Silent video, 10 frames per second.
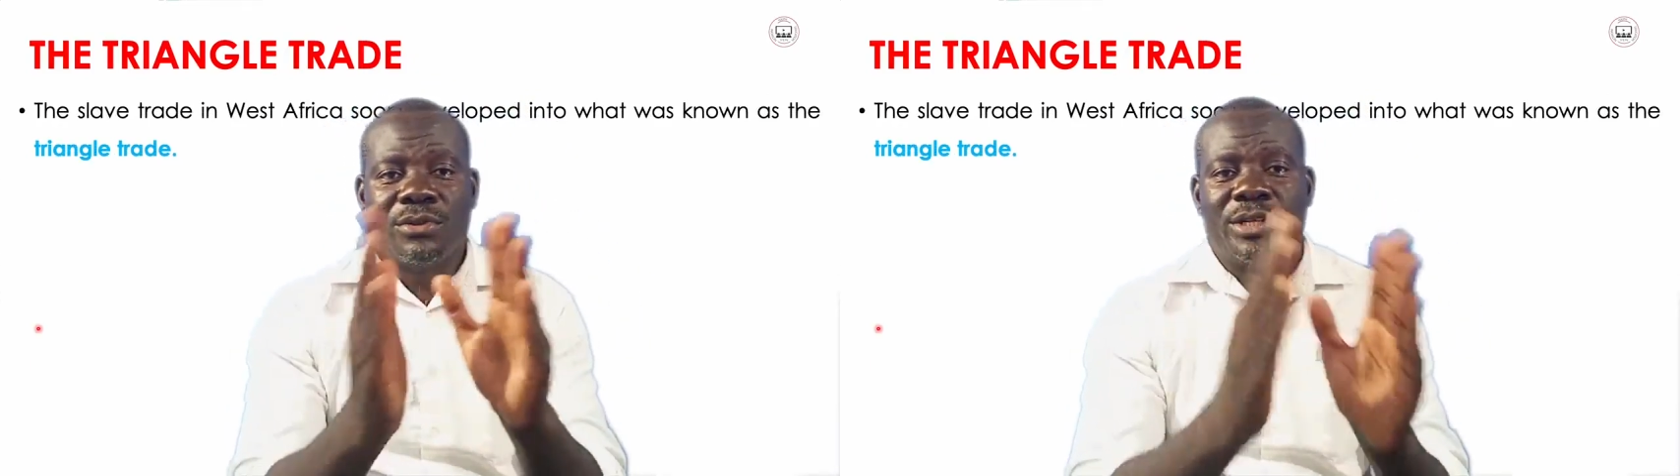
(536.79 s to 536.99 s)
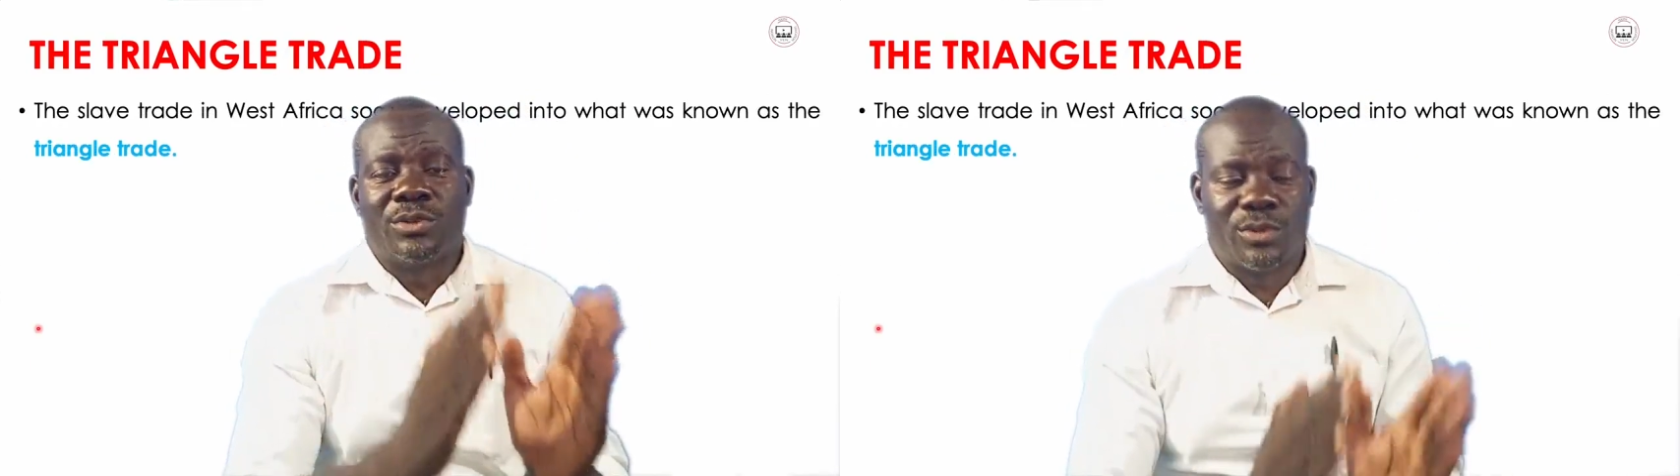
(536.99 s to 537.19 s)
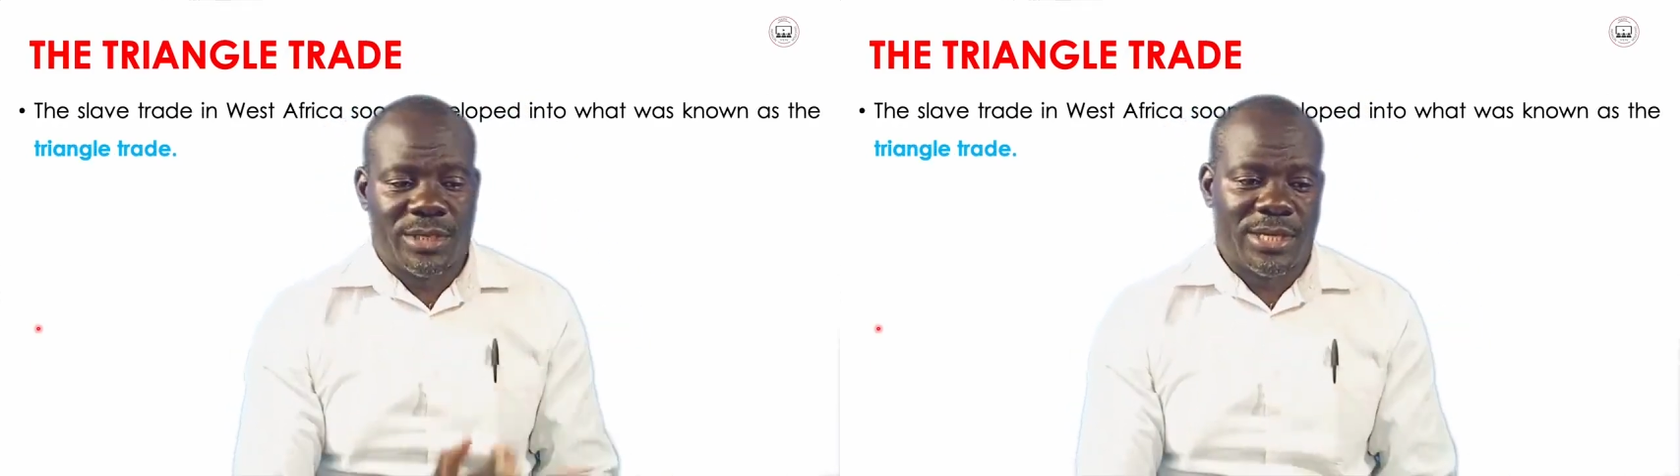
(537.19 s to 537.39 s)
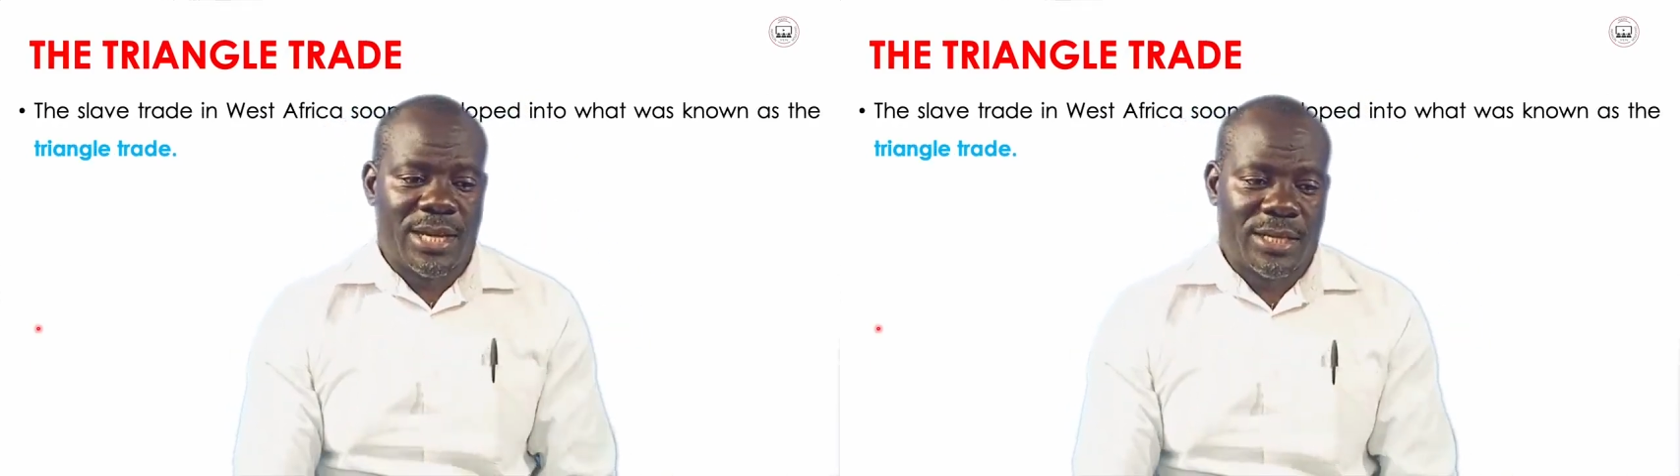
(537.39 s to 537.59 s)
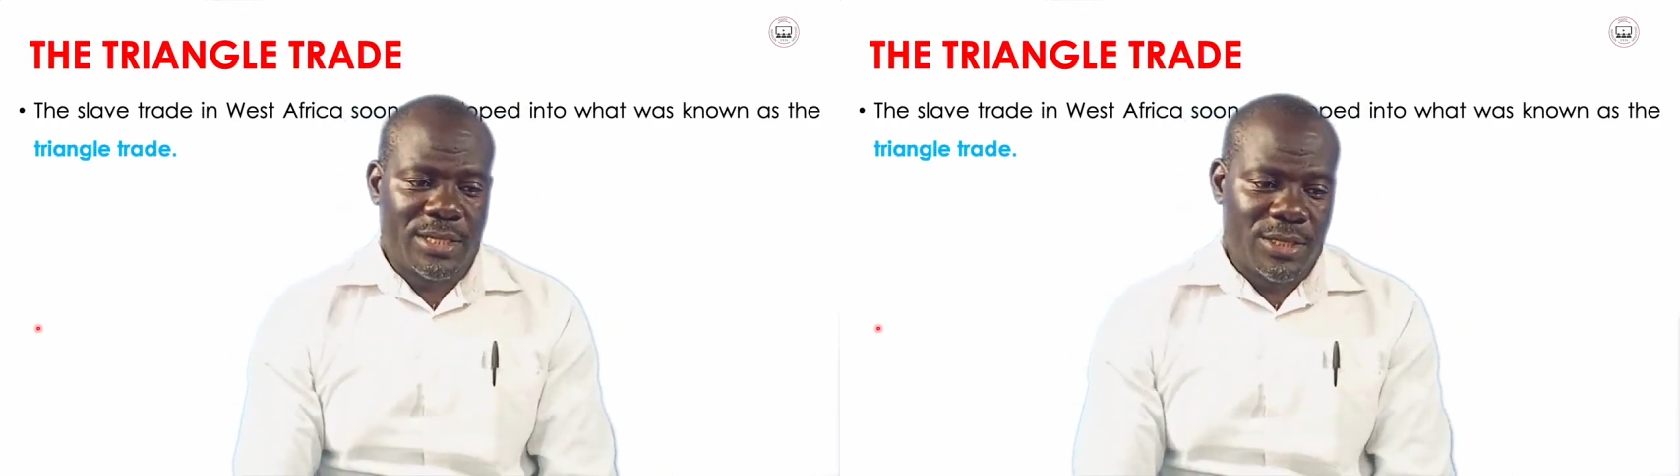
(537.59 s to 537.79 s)
it was
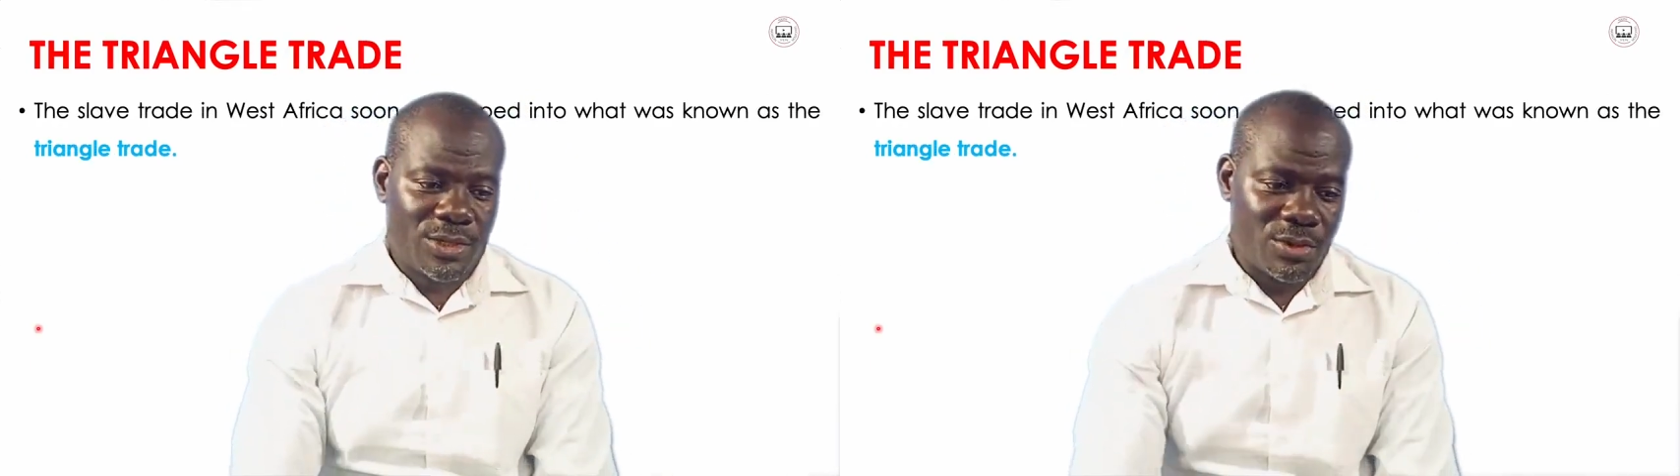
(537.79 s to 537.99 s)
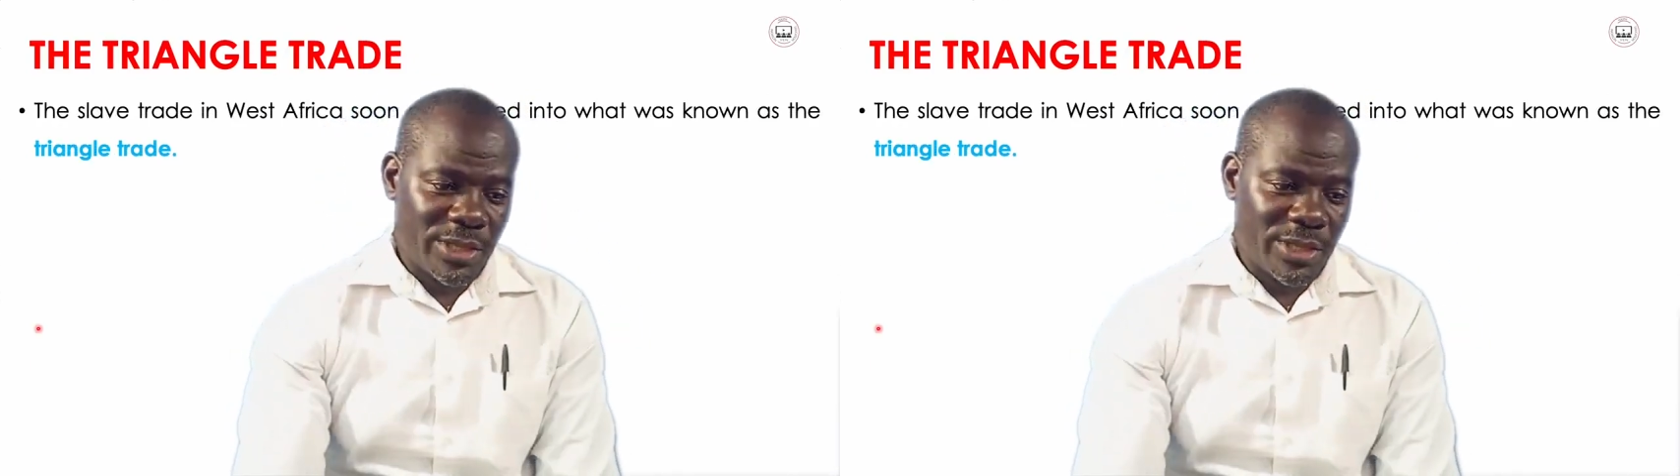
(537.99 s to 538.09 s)
done. So the